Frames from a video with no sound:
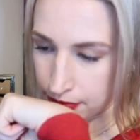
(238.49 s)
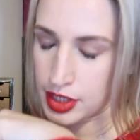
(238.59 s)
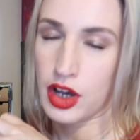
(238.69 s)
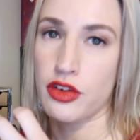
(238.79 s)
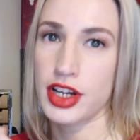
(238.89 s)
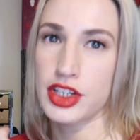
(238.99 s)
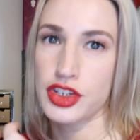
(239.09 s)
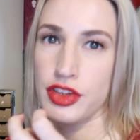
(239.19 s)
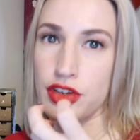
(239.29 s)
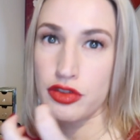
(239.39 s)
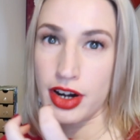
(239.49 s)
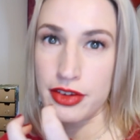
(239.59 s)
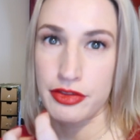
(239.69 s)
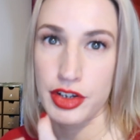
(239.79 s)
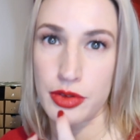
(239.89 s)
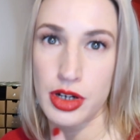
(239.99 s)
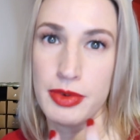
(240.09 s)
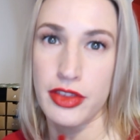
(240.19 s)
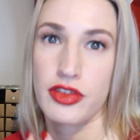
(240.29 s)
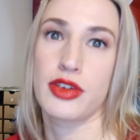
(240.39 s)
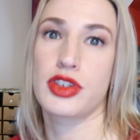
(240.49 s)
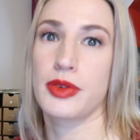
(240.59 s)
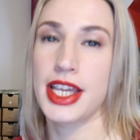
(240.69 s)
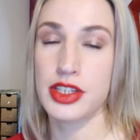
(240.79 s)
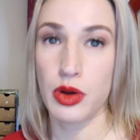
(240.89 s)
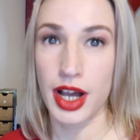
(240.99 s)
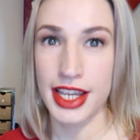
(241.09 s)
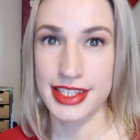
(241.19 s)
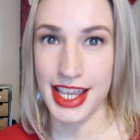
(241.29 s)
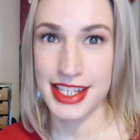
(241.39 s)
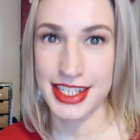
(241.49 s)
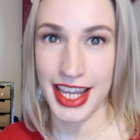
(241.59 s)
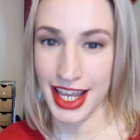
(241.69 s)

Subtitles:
the orange and the grapefruit coming through. So it is quite zesty